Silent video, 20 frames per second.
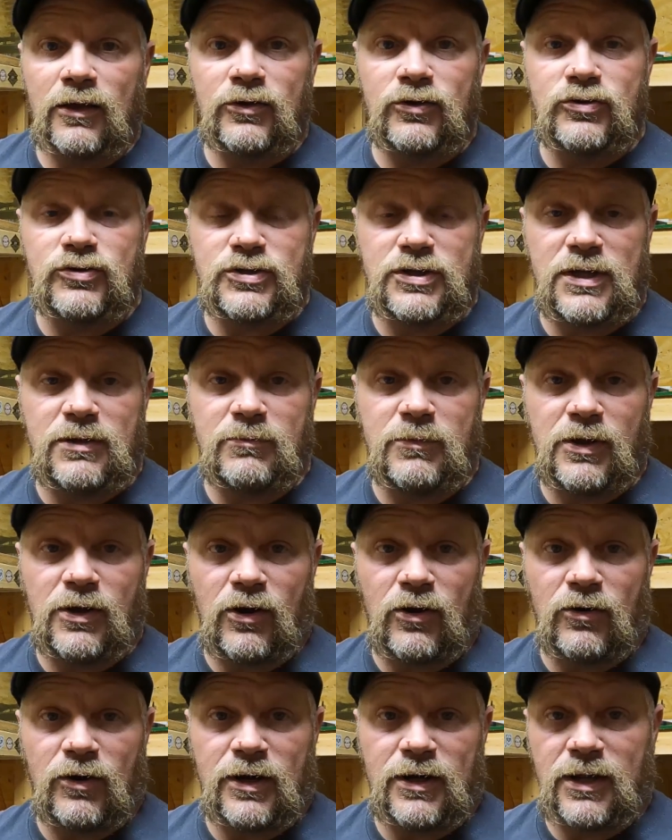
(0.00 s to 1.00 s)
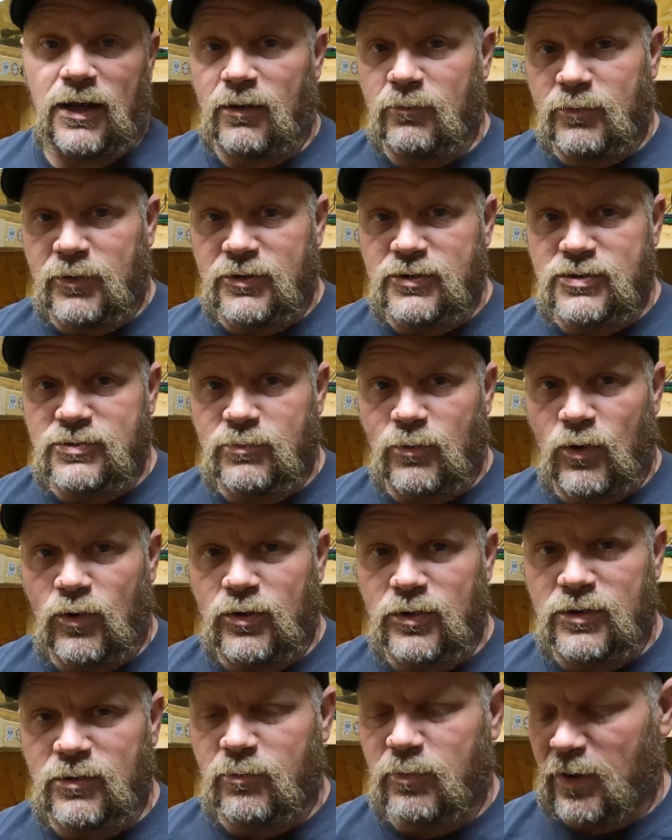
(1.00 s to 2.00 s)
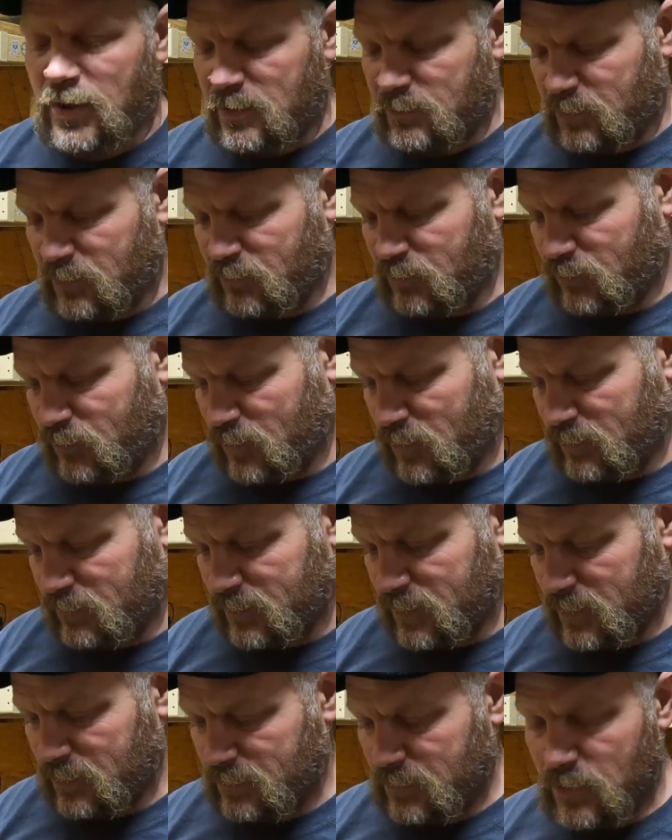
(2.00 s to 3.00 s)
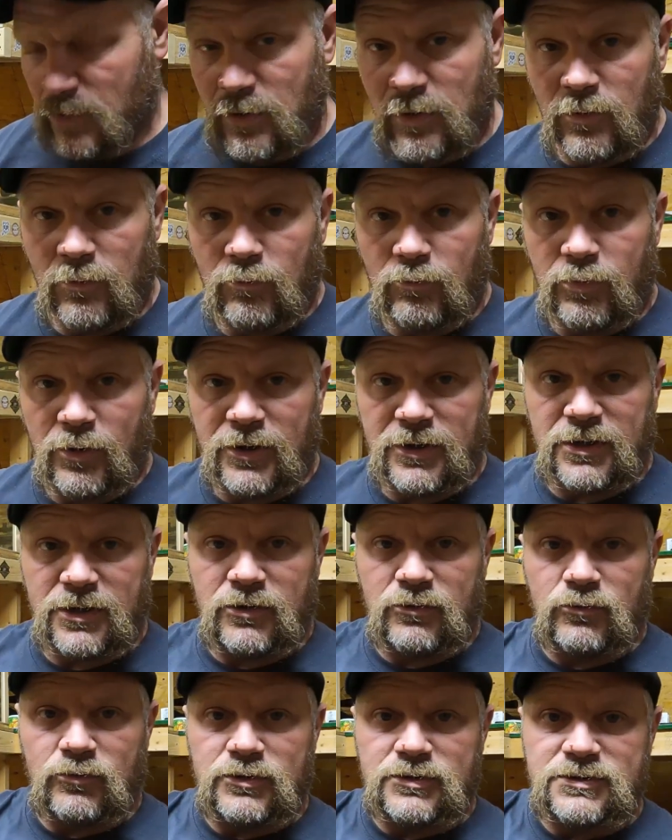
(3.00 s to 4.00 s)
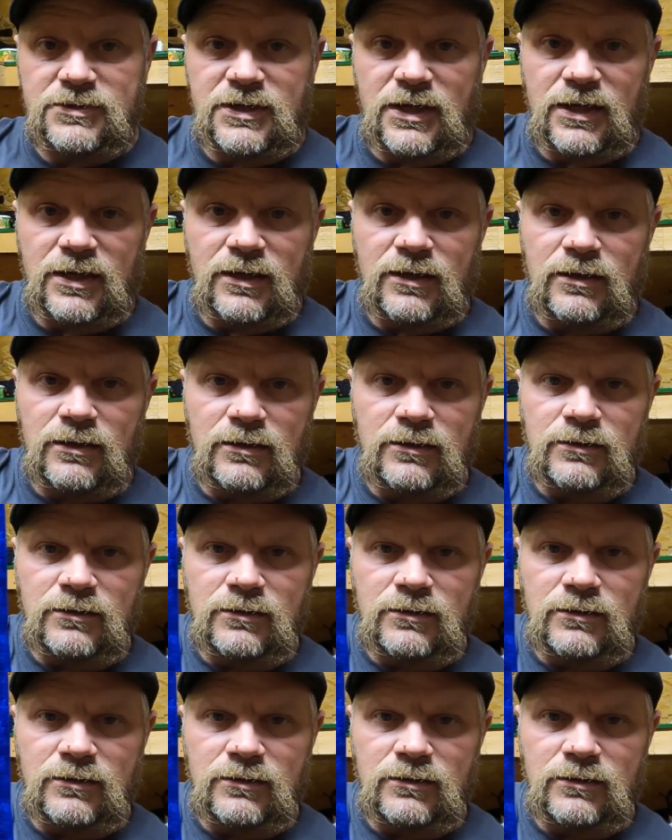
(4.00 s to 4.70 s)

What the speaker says: you see me already. I've been smoking the pipe in front of you. But it was a